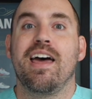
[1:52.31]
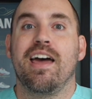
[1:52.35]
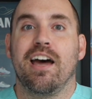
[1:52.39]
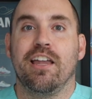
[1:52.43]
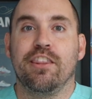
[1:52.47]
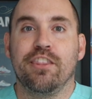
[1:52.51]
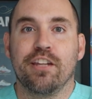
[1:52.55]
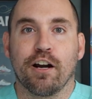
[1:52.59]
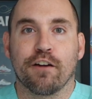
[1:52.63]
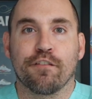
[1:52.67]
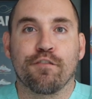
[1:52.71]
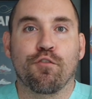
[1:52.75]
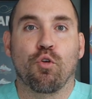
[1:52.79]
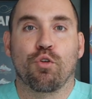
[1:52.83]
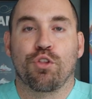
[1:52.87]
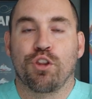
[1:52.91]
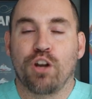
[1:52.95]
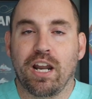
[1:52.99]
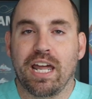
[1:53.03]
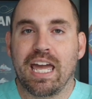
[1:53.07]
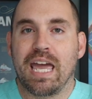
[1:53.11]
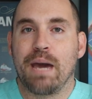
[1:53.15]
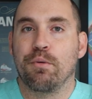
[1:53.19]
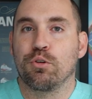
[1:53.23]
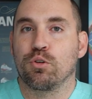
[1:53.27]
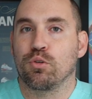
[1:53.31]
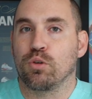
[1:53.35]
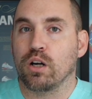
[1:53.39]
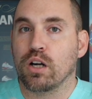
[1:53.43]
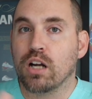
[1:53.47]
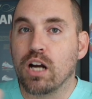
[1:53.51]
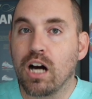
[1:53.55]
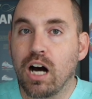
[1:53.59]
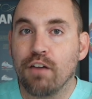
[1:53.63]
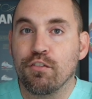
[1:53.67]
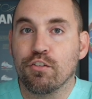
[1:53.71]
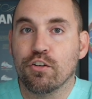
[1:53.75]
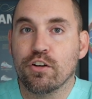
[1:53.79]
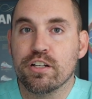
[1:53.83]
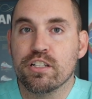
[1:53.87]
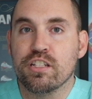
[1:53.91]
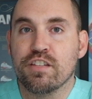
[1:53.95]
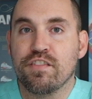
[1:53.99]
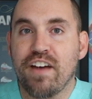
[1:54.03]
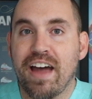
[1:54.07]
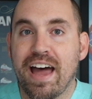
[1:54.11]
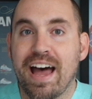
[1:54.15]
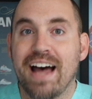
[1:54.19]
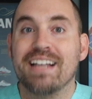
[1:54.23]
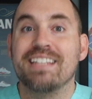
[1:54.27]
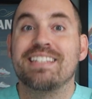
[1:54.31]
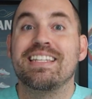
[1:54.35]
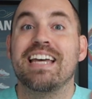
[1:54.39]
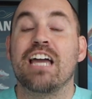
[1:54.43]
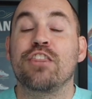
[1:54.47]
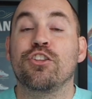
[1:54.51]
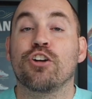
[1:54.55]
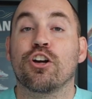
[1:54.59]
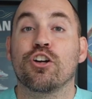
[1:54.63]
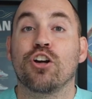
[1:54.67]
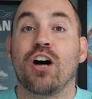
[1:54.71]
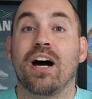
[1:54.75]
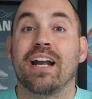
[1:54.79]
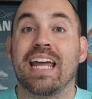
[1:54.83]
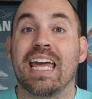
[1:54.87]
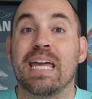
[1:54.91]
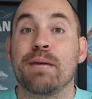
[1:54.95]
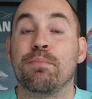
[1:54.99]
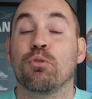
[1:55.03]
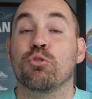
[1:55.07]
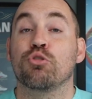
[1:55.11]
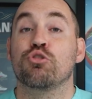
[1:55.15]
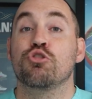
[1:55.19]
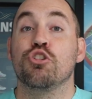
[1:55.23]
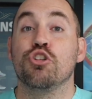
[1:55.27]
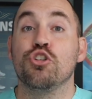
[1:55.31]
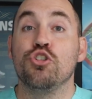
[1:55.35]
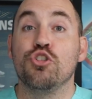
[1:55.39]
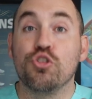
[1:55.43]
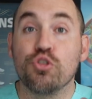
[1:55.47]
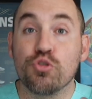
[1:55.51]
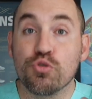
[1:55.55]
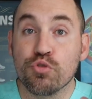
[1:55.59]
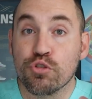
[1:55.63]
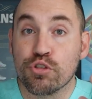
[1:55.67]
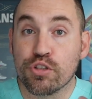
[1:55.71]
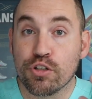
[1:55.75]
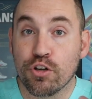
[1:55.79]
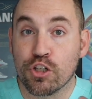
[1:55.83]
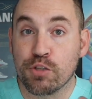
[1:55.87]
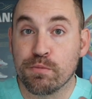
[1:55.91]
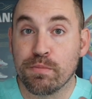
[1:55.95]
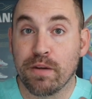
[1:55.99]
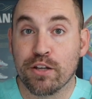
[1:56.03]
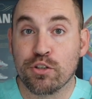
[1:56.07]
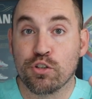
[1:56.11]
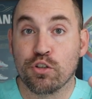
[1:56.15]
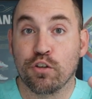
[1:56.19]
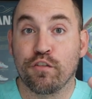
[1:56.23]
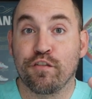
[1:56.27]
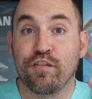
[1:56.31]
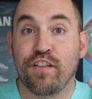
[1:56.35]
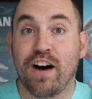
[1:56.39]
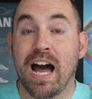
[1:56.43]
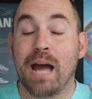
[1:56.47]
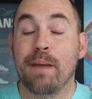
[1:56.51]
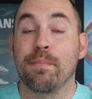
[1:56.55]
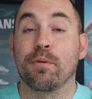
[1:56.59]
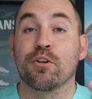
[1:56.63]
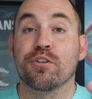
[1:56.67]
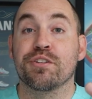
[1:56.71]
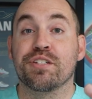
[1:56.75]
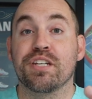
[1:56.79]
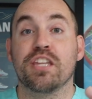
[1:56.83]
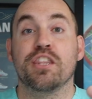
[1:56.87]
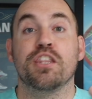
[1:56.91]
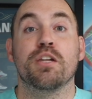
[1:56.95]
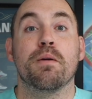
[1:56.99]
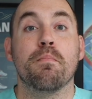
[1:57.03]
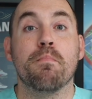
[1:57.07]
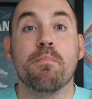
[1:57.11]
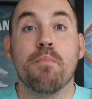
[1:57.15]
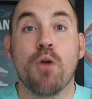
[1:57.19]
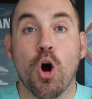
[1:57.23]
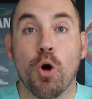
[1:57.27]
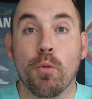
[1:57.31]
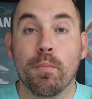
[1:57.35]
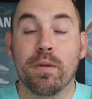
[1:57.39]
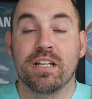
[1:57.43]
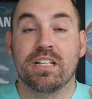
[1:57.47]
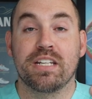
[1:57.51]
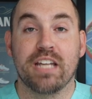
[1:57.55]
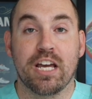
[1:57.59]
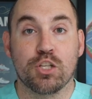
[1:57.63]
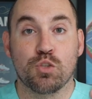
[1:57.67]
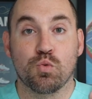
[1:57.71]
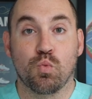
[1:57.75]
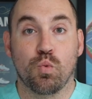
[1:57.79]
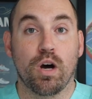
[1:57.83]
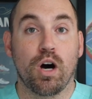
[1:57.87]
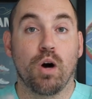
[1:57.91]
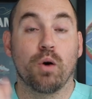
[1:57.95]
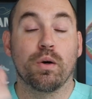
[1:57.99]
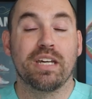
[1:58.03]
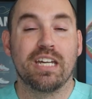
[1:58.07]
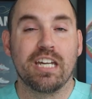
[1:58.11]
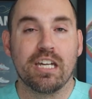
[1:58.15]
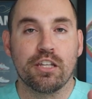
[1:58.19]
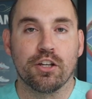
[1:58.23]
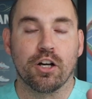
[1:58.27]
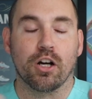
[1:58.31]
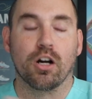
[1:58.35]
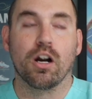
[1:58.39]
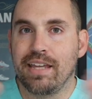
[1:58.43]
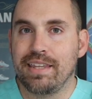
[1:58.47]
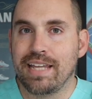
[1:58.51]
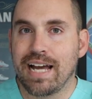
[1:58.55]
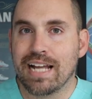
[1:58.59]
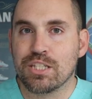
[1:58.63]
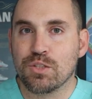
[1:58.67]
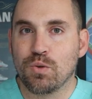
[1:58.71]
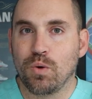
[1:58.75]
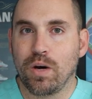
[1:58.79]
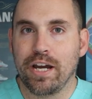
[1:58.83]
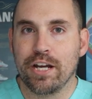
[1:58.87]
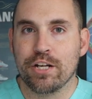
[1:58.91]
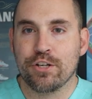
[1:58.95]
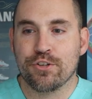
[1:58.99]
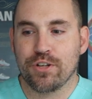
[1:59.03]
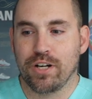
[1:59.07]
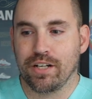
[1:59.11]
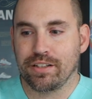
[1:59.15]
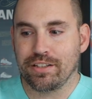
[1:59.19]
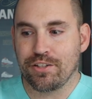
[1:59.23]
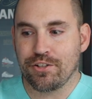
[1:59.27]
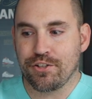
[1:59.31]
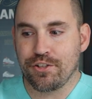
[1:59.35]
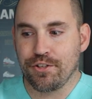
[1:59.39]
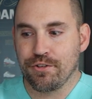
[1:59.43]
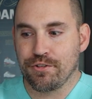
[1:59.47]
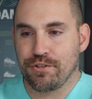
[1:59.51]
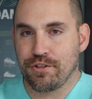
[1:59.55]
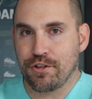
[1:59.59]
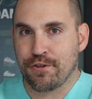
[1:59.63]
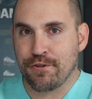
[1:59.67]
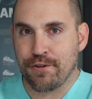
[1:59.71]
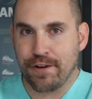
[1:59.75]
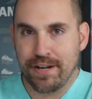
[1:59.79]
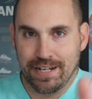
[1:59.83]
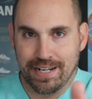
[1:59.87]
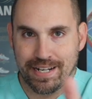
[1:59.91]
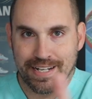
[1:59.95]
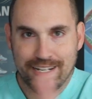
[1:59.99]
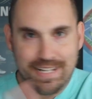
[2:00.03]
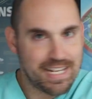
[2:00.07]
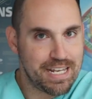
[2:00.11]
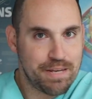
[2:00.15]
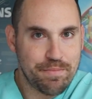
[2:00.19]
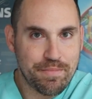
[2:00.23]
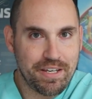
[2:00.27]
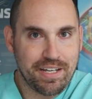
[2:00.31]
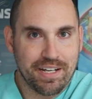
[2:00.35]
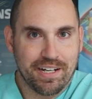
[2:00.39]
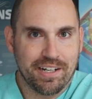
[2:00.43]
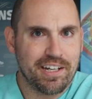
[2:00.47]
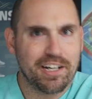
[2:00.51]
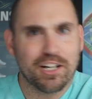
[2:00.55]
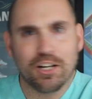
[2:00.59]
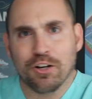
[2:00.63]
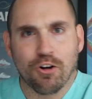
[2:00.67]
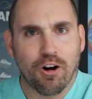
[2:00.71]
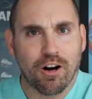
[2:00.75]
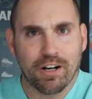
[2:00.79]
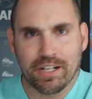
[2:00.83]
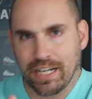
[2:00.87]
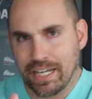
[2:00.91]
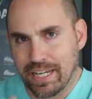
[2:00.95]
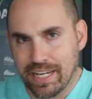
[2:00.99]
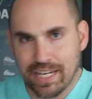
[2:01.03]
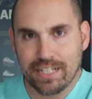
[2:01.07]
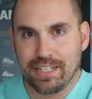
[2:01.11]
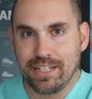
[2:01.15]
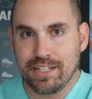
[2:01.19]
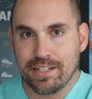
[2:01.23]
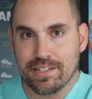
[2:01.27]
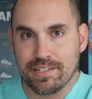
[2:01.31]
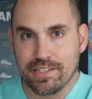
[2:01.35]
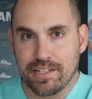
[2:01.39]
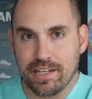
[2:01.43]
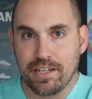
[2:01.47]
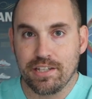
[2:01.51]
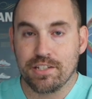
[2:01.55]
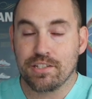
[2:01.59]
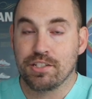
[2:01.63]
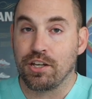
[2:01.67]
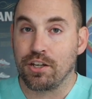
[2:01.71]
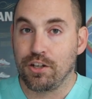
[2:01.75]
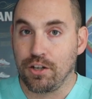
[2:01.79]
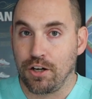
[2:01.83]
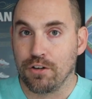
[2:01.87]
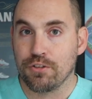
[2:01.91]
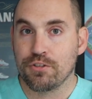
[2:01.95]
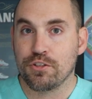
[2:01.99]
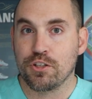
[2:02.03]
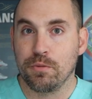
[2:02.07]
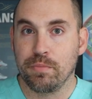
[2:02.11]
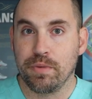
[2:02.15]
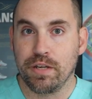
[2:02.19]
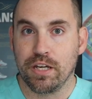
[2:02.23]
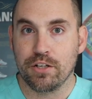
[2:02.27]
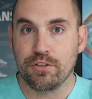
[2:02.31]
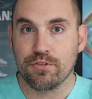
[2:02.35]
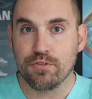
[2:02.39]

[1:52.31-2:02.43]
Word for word: and therefore they're not able to recover as fast, and they're not able to use those muscle fibers in the moment as well either. And that's why a drug that's used to treat anemia and chronic kidney disease can also be a